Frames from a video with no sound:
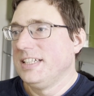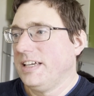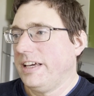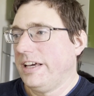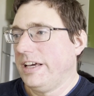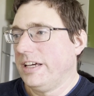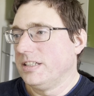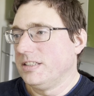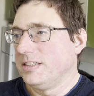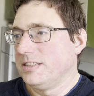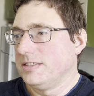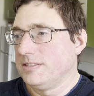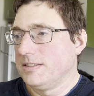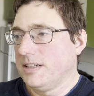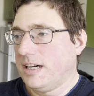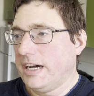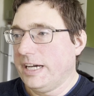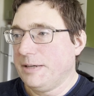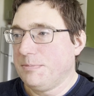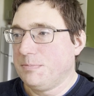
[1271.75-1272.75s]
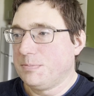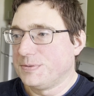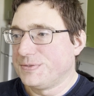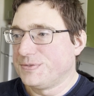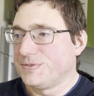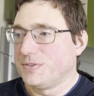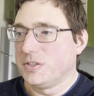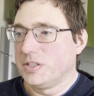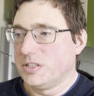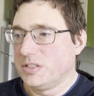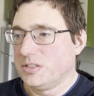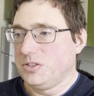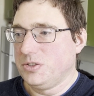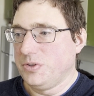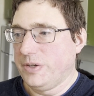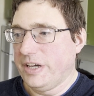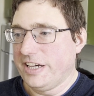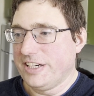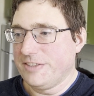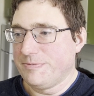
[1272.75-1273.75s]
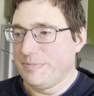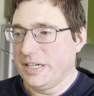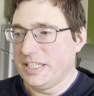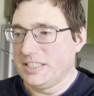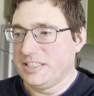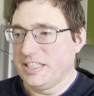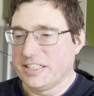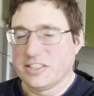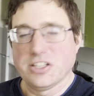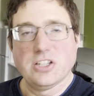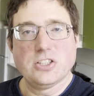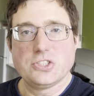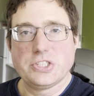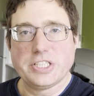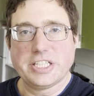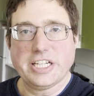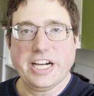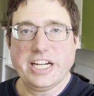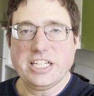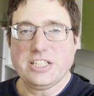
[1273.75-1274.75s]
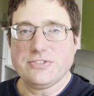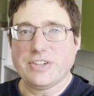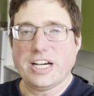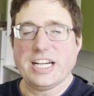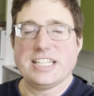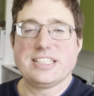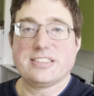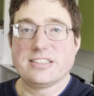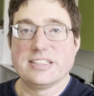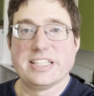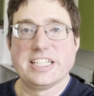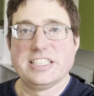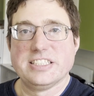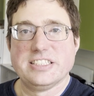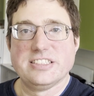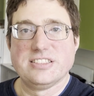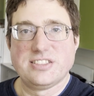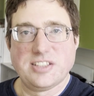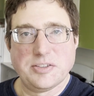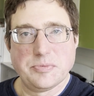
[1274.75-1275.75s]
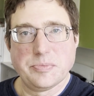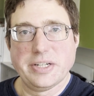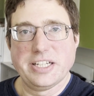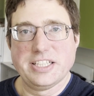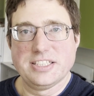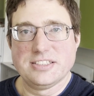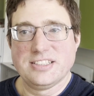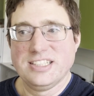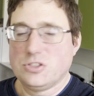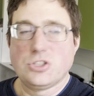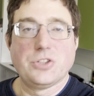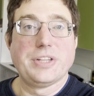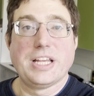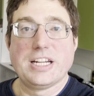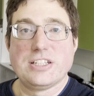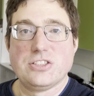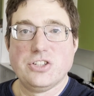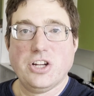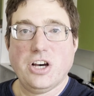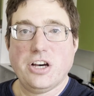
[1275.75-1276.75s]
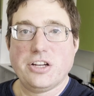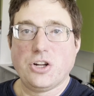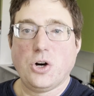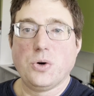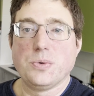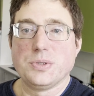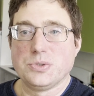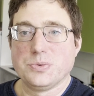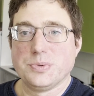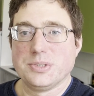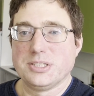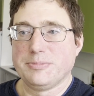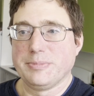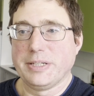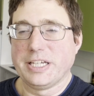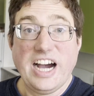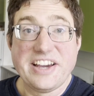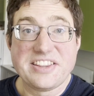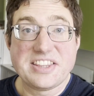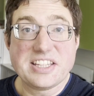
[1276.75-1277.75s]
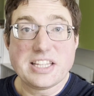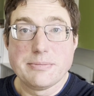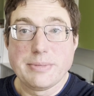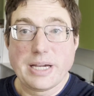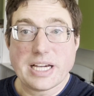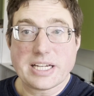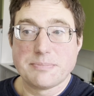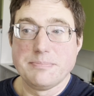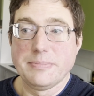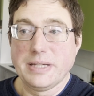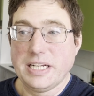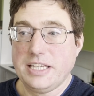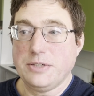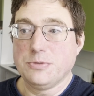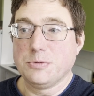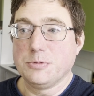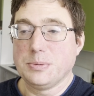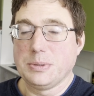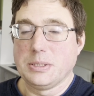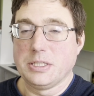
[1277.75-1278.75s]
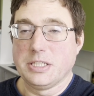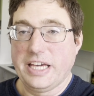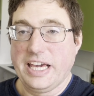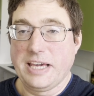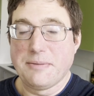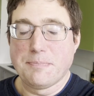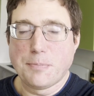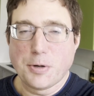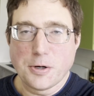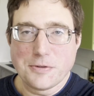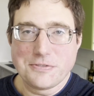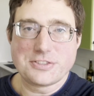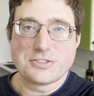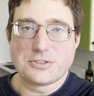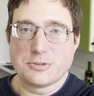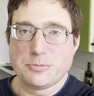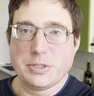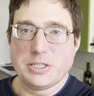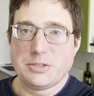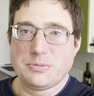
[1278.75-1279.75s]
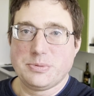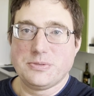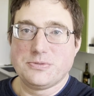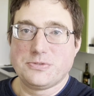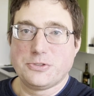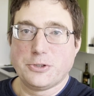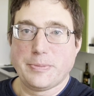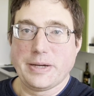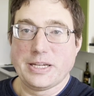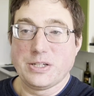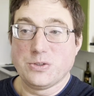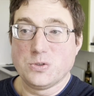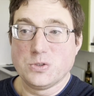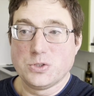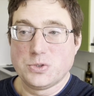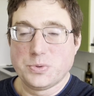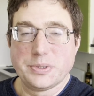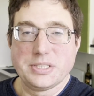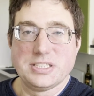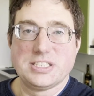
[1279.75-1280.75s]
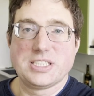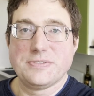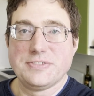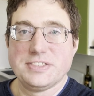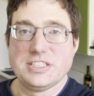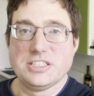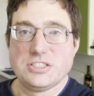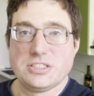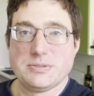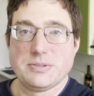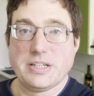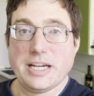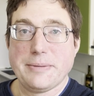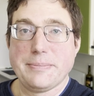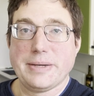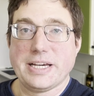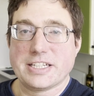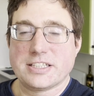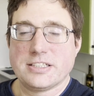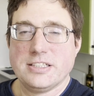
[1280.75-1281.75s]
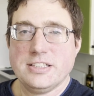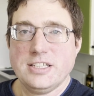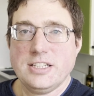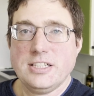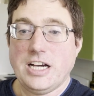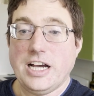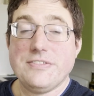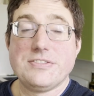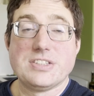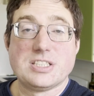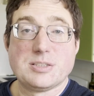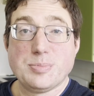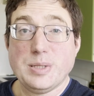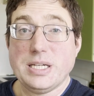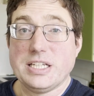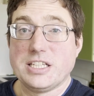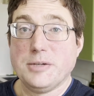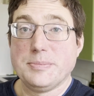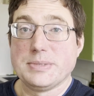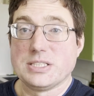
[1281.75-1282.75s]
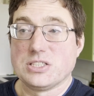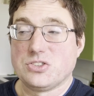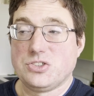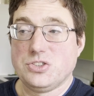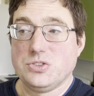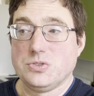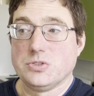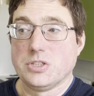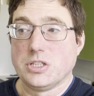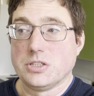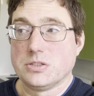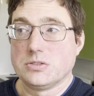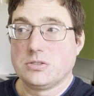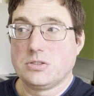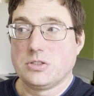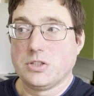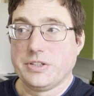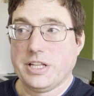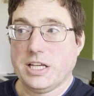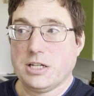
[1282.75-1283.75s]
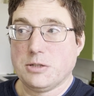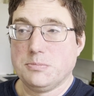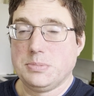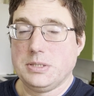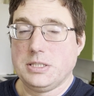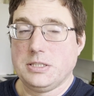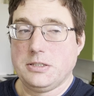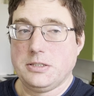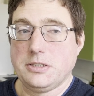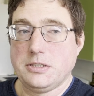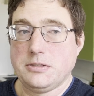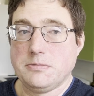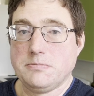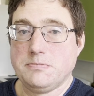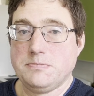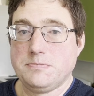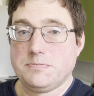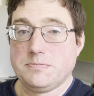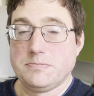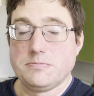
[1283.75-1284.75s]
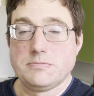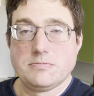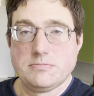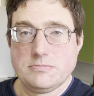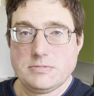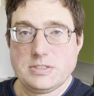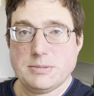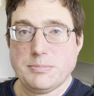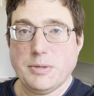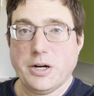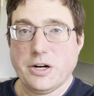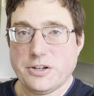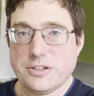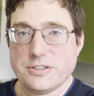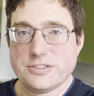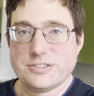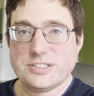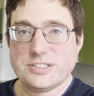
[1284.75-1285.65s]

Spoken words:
and I prefer to have my technology kind of isolated in some ways, so that it's not always with me. I think the Mac Mini will be a perfect replacement for my old 27-inch iMac. I have a display coming soon though, so that'll be tomorrow.